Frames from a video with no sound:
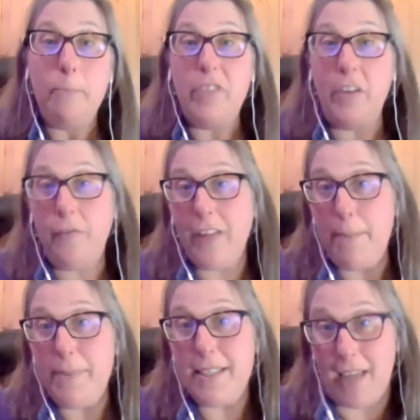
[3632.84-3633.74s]
the
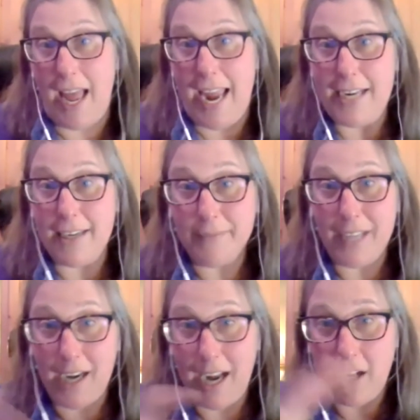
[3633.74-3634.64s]
flip side
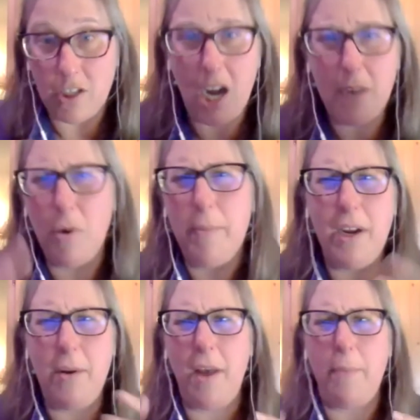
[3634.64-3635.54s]
and, and I'll talk more
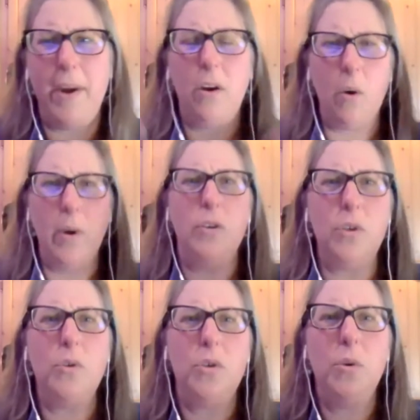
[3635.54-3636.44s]
about a, a, parent going
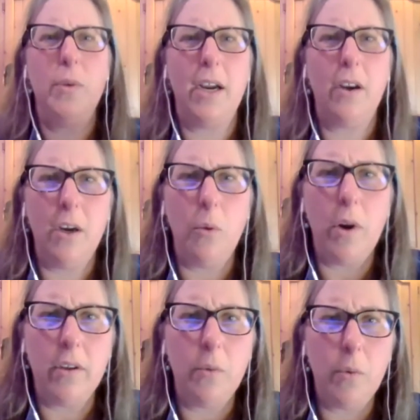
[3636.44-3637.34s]
to to an area
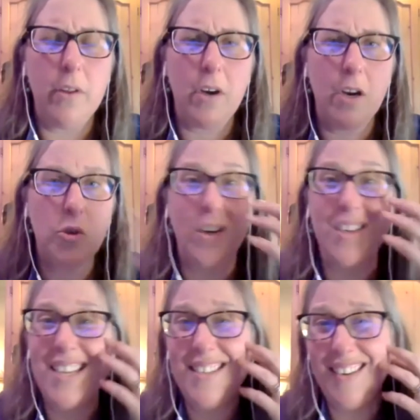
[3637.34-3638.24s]
where they're where they're unsure because
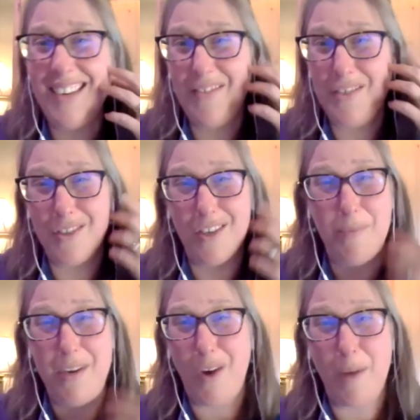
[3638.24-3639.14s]
that's not even just going
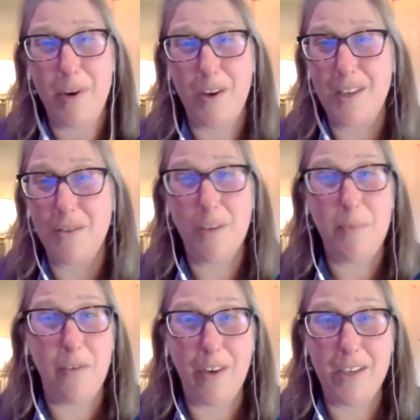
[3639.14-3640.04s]
to be grandparents' house. It could
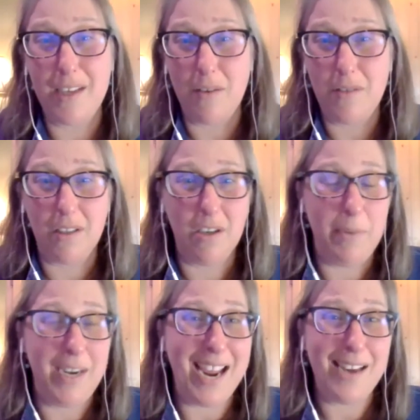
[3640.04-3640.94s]
be a friend's house. It could
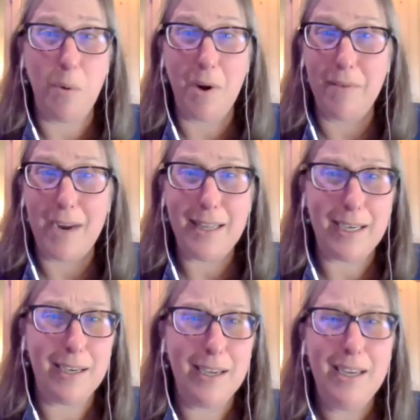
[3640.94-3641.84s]
be anywhere, right?
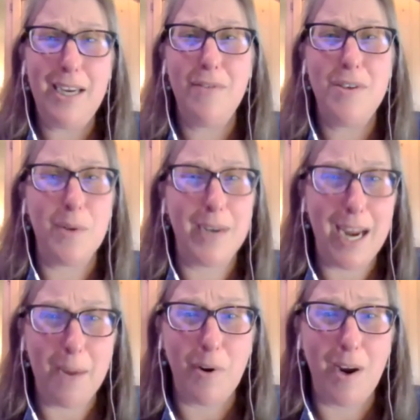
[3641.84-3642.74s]
Like even to a
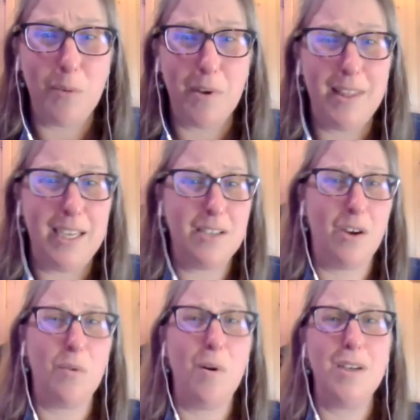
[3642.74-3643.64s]
campground where things
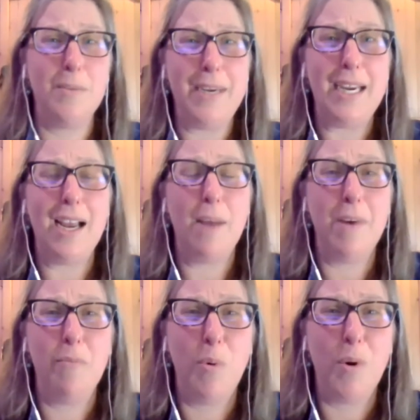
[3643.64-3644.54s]
aren't going to be
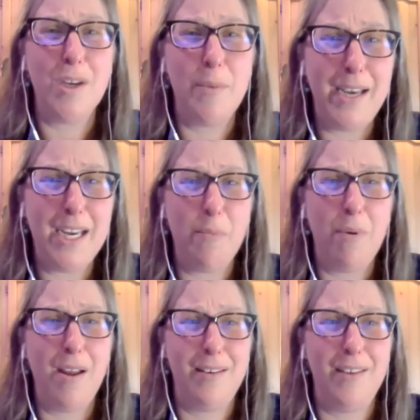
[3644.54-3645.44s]
above board depending
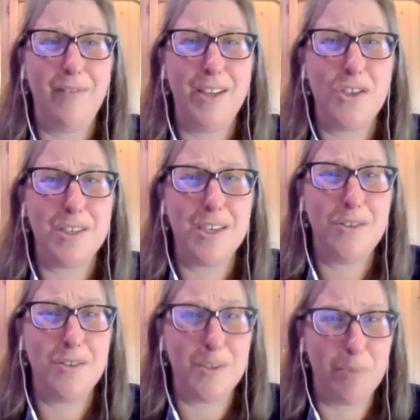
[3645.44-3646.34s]
upon if
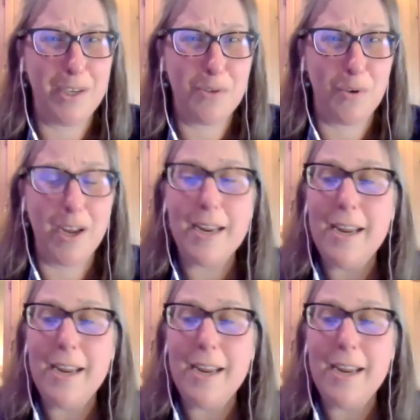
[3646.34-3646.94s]
legislation's in place or not,